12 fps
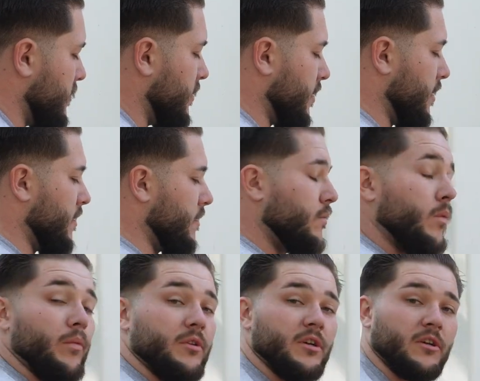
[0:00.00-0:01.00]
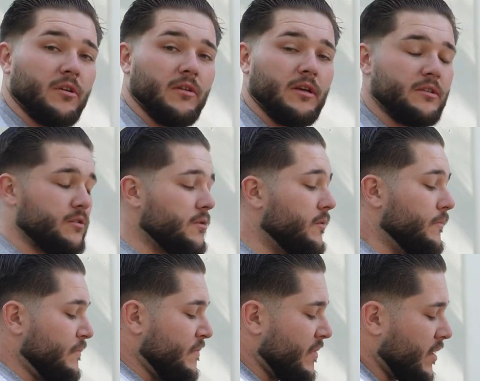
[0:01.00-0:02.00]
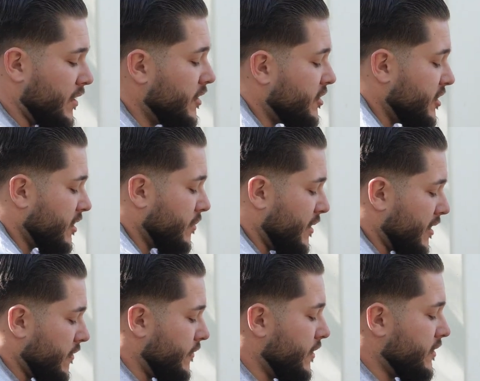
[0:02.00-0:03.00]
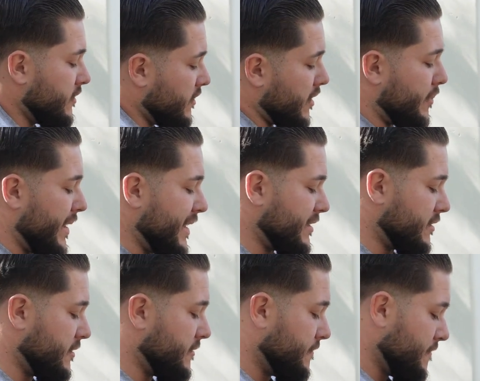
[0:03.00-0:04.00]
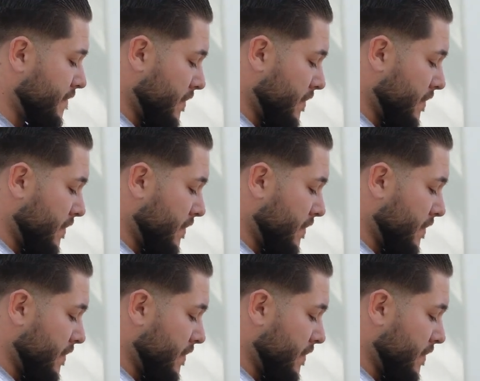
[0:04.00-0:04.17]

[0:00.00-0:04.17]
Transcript: So here, when we check our electrical, I'm going to check the microfarads on the capacitor.